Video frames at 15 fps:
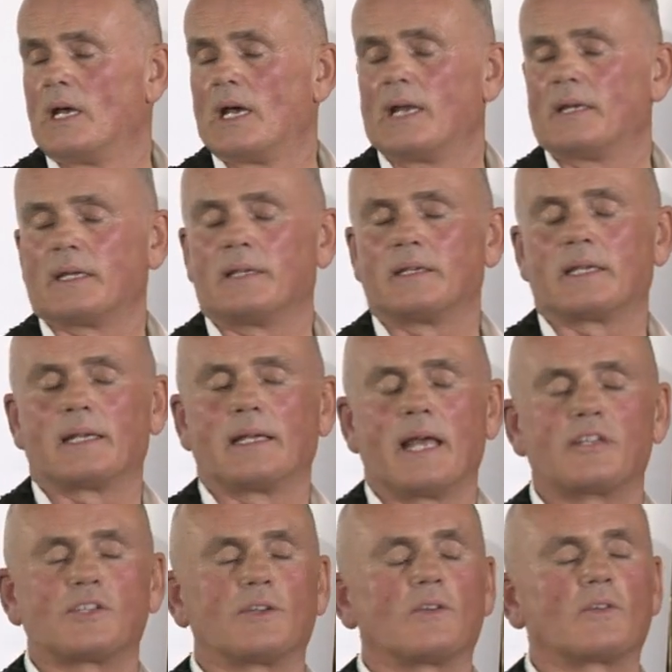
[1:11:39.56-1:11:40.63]
And Indian
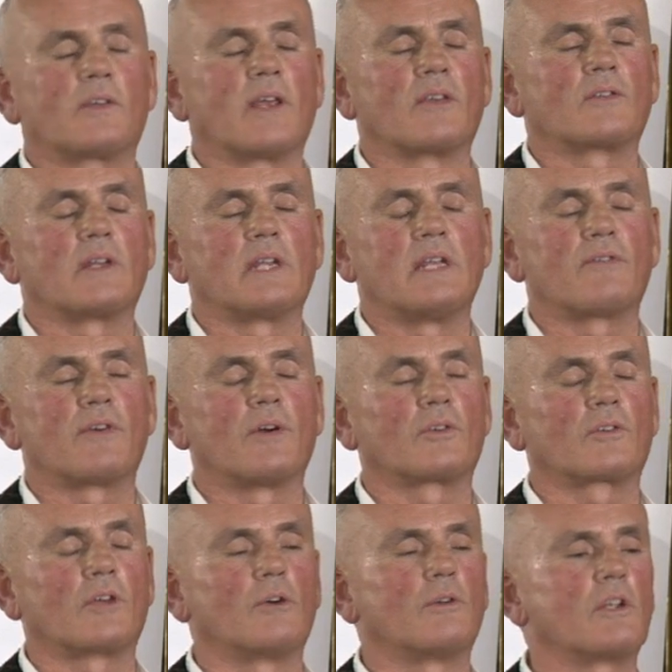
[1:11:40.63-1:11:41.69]
legend says that he
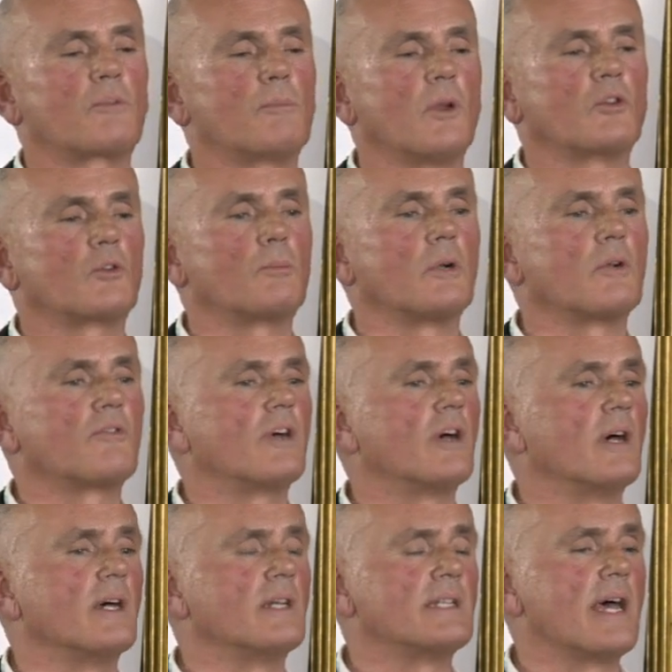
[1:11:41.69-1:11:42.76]
felt so responsible for
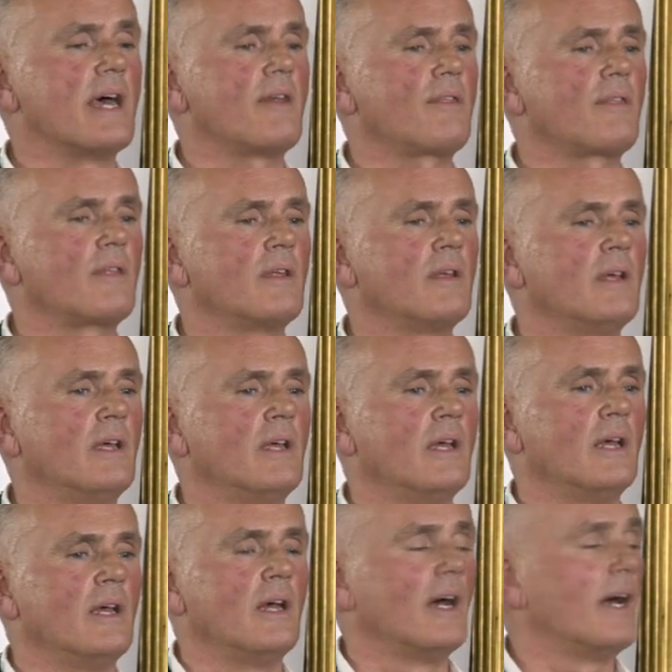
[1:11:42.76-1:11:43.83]
her death,
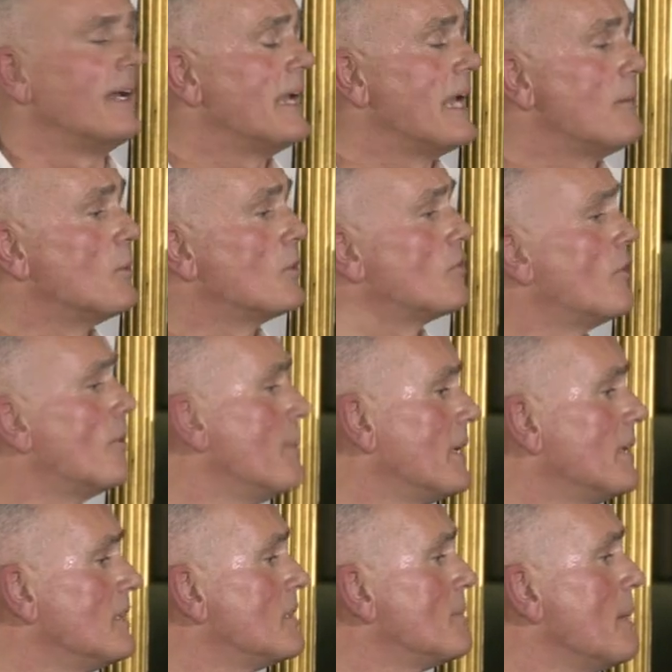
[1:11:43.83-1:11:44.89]
her name was
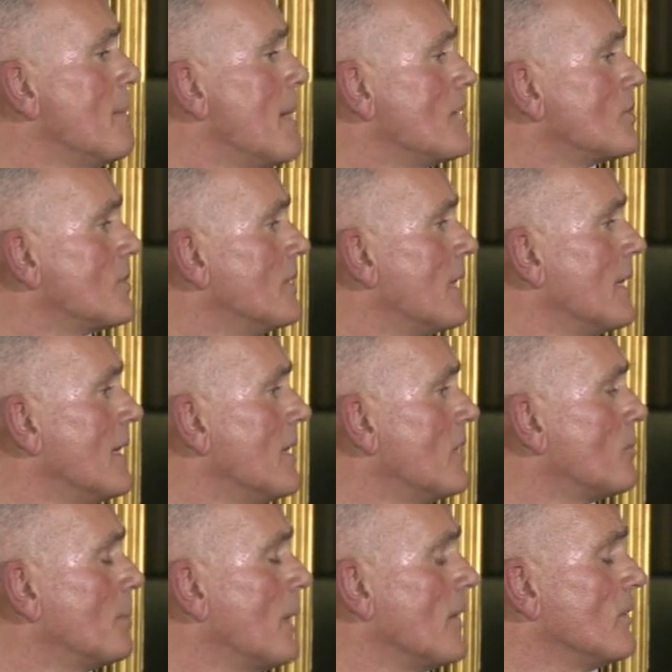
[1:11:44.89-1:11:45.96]
forbidden to be mentioned in his
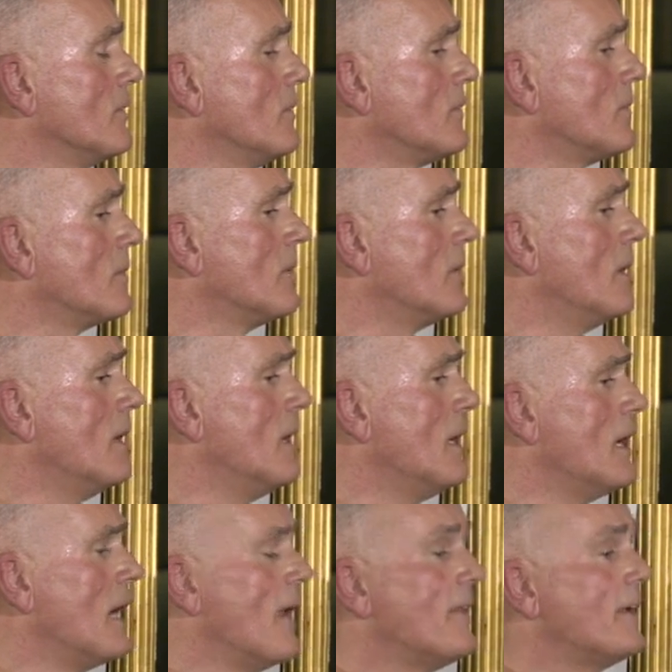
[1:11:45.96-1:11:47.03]
presence,
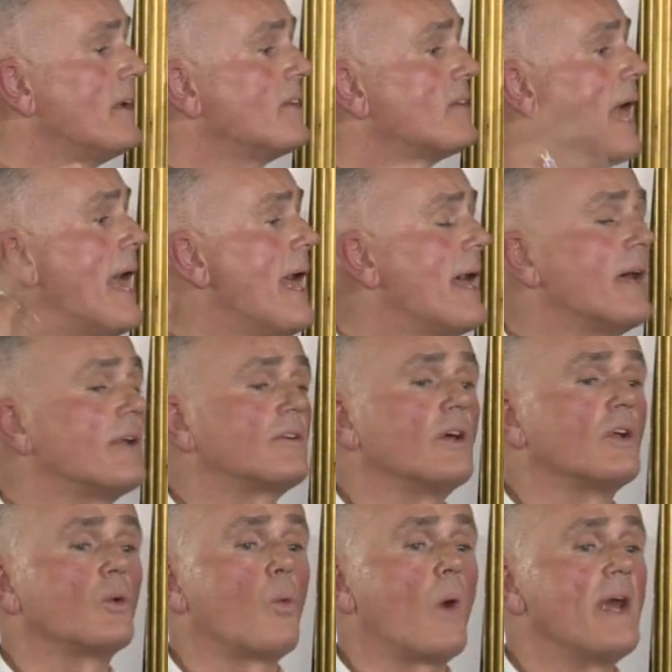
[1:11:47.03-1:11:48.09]
and that his hair
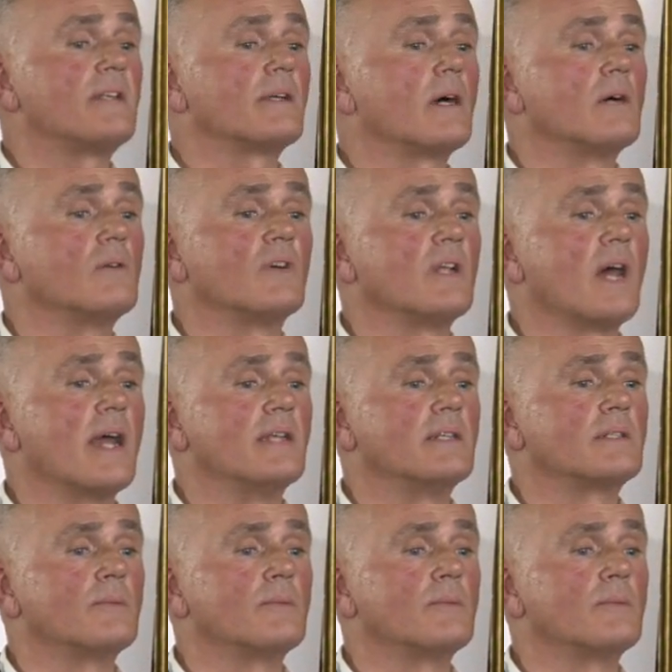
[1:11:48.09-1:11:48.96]
turned white overnight.